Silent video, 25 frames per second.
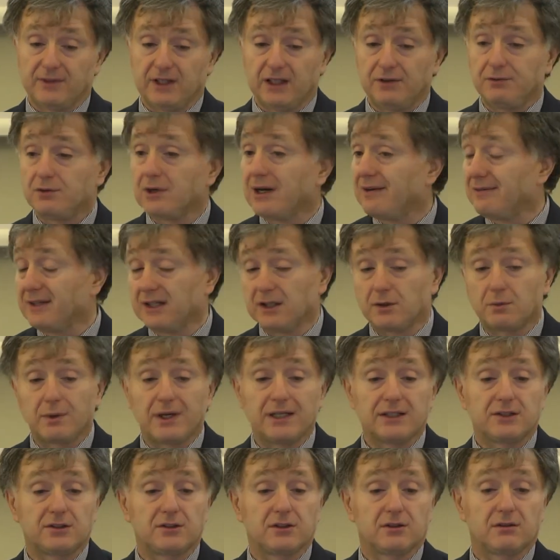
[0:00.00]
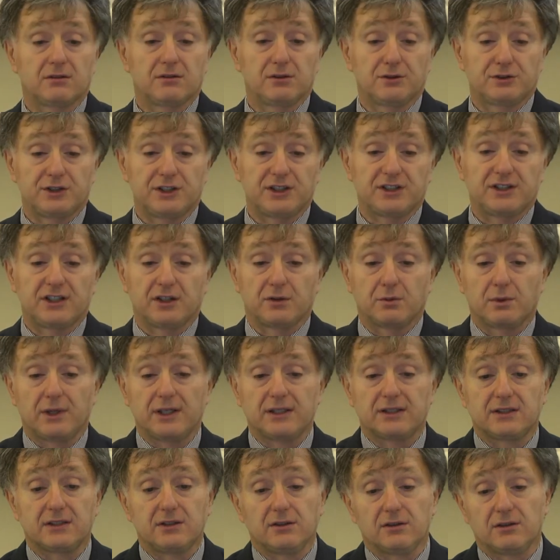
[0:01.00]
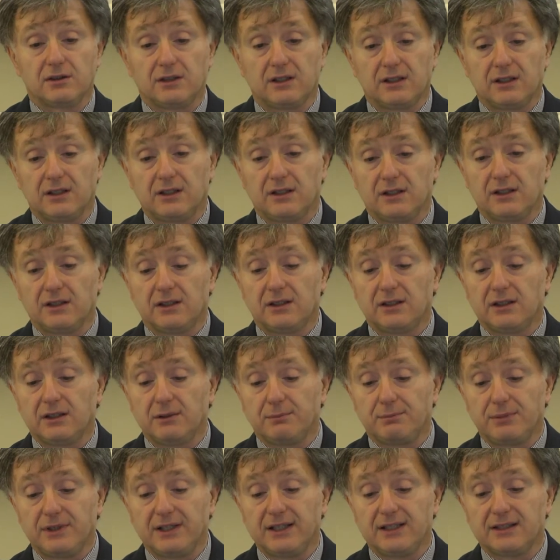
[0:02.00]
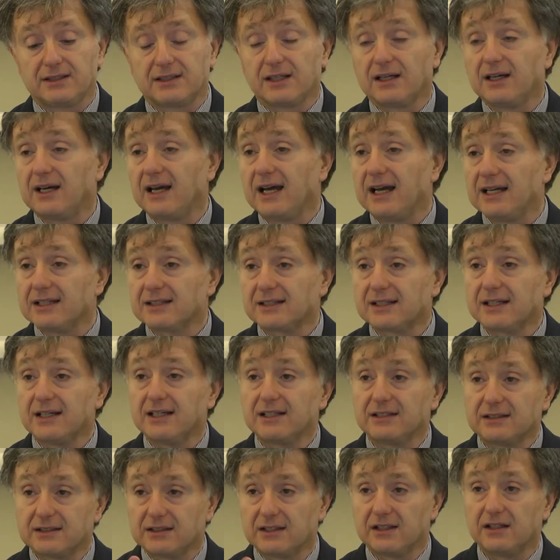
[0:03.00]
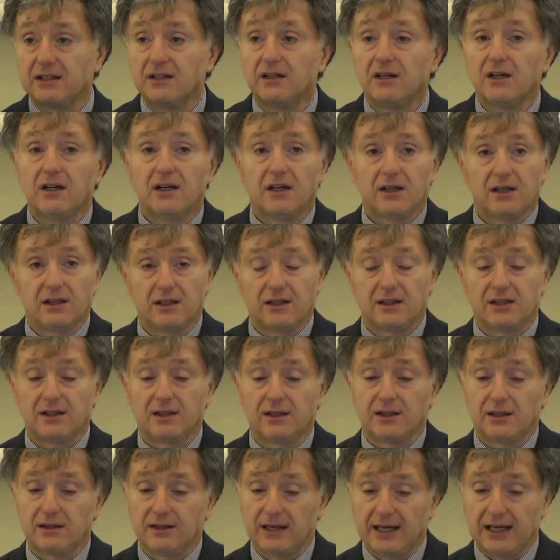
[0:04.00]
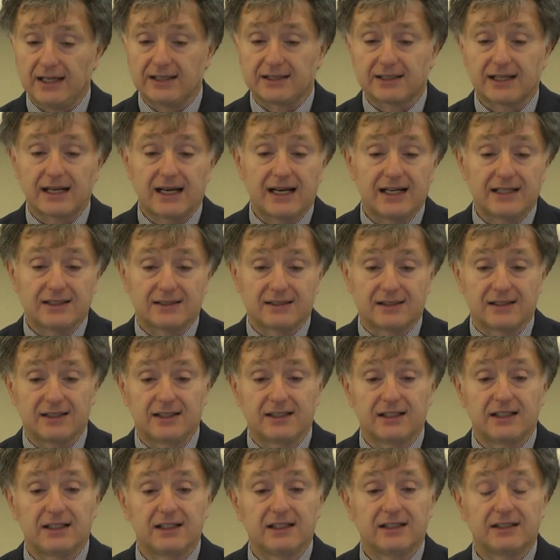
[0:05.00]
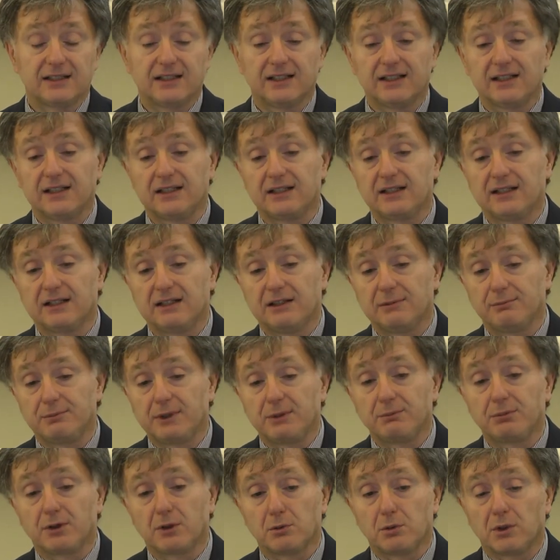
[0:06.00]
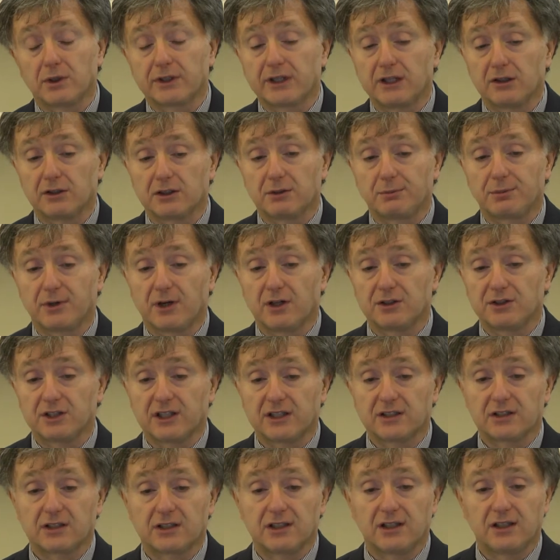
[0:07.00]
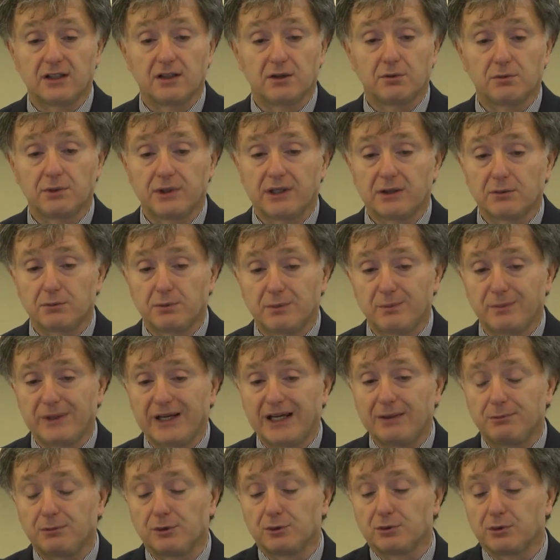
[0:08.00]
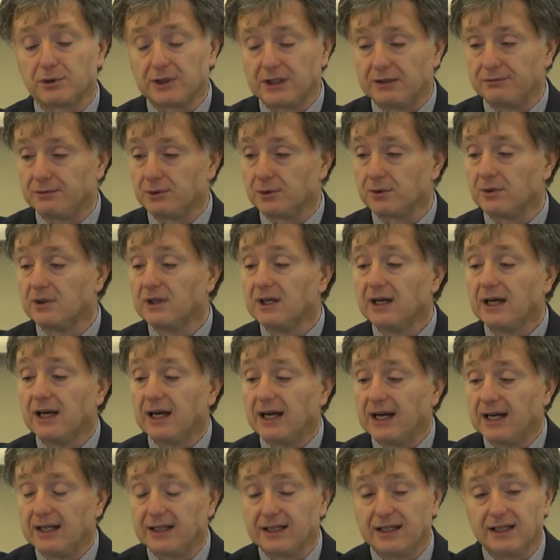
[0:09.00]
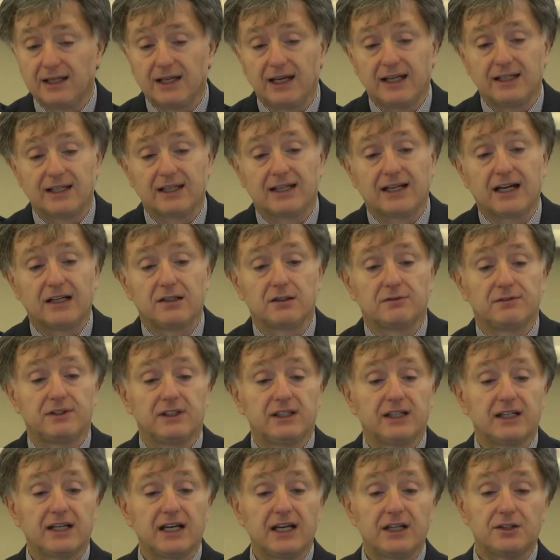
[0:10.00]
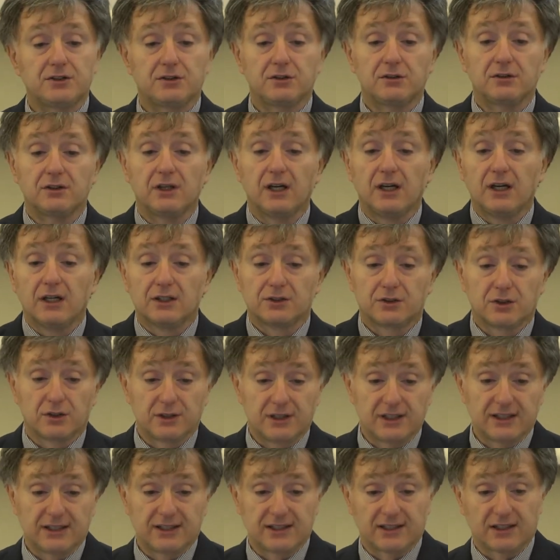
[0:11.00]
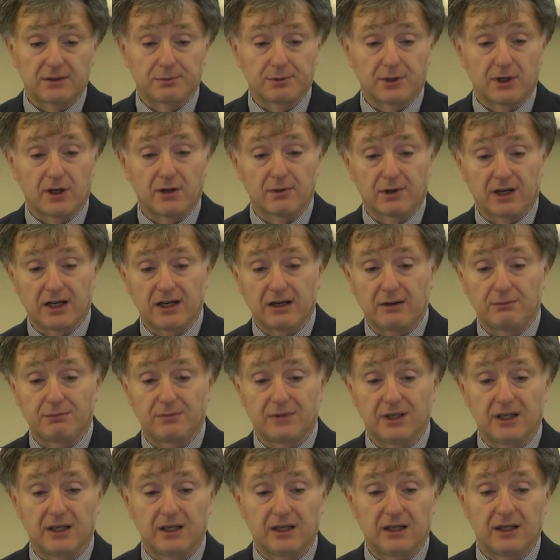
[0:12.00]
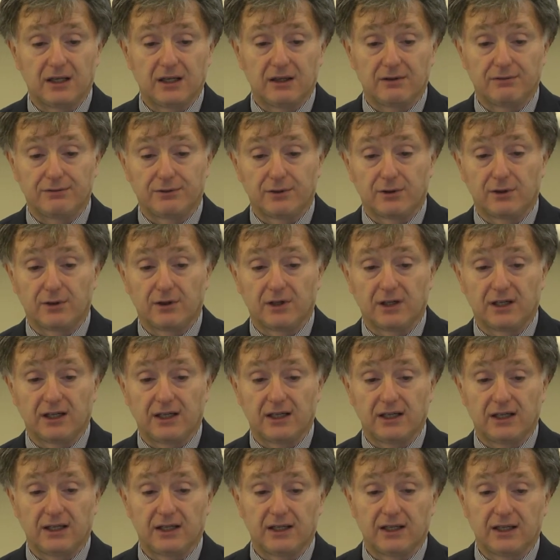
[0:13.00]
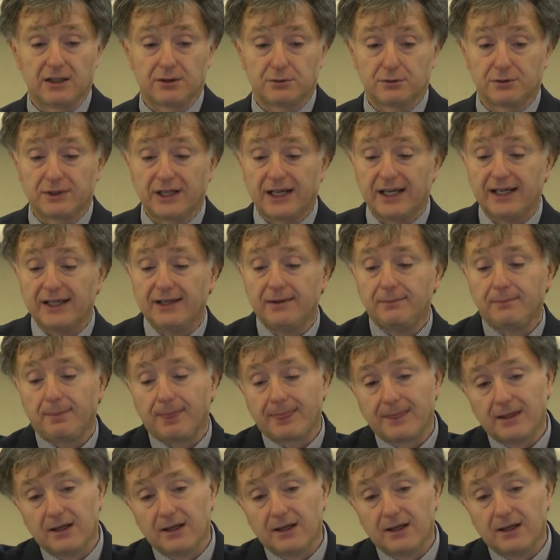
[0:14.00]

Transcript: If you have any question, logistic question, please ask us. Ask us, the people working on the project. We will be able to give you any kind of indication. So this is the program for today.